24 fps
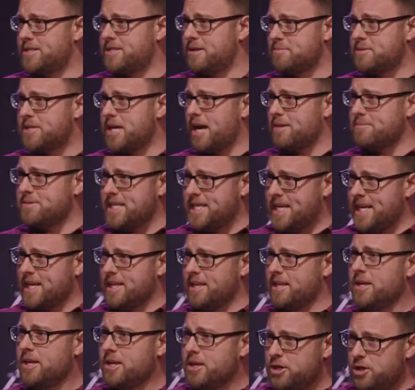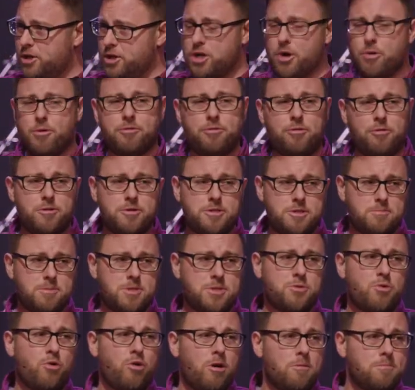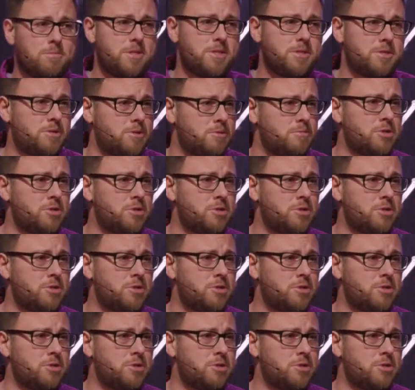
Sometimes you get you're going through some storms and some